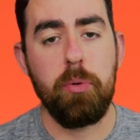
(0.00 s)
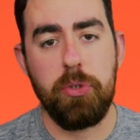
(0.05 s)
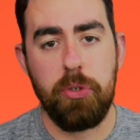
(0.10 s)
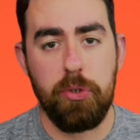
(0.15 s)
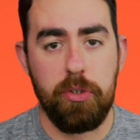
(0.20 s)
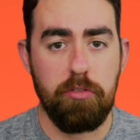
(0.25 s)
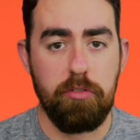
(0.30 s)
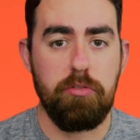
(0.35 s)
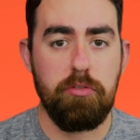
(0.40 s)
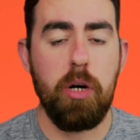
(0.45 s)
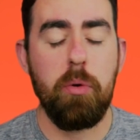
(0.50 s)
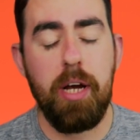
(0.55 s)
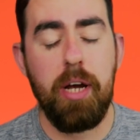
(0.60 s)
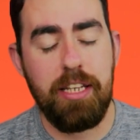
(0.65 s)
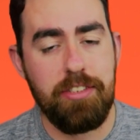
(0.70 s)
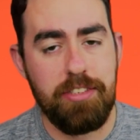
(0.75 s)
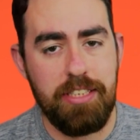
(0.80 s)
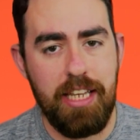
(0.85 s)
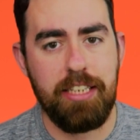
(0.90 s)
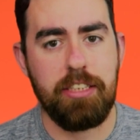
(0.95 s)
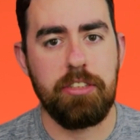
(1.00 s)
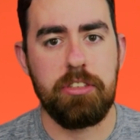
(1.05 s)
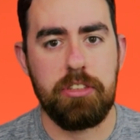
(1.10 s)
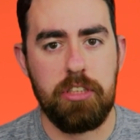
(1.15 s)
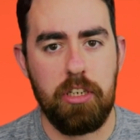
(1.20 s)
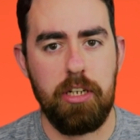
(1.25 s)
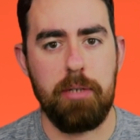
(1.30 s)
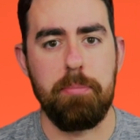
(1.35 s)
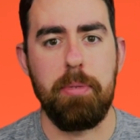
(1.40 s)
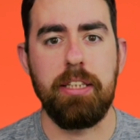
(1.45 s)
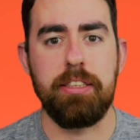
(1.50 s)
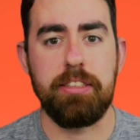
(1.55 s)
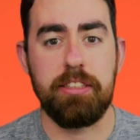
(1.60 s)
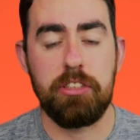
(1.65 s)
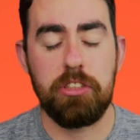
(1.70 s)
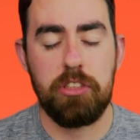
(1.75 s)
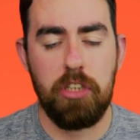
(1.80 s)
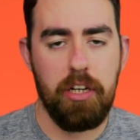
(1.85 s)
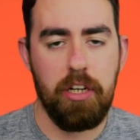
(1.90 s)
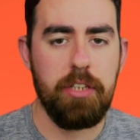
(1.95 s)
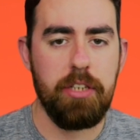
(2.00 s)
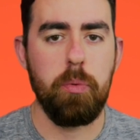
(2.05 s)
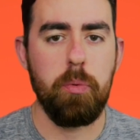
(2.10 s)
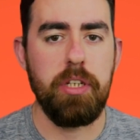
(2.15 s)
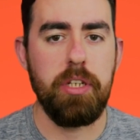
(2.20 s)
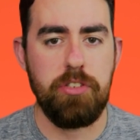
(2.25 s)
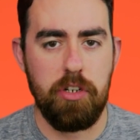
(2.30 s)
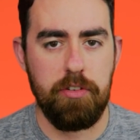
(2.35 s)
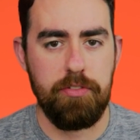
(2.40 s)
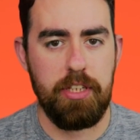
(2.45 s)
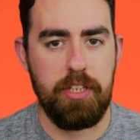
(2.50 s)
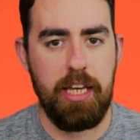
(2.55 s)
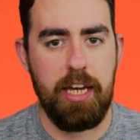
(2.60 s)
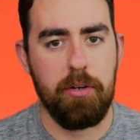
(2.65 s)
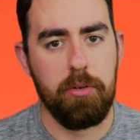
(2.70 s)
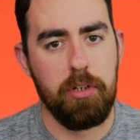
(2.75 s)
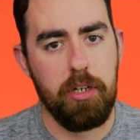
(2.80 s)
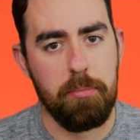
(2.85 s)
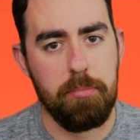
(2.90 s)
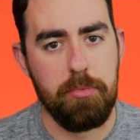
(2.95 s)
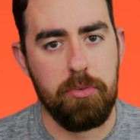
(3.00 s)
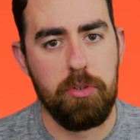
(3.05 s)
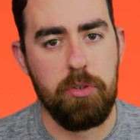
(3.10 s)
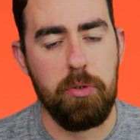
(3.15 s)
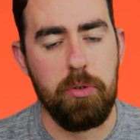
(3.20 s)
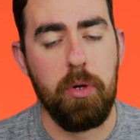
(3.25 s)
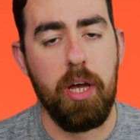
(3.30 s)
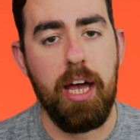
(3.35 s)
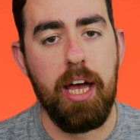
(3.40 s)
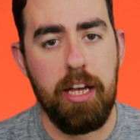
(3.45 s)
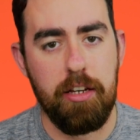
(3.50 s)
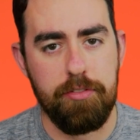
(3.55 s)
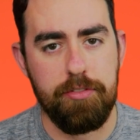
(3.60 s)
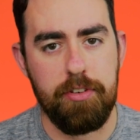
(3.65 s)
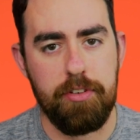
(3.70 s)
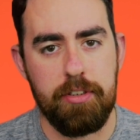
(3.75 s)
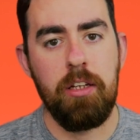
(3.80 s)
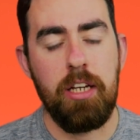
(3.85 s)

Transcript: you can roll a second time and decide which of the outcomes you have.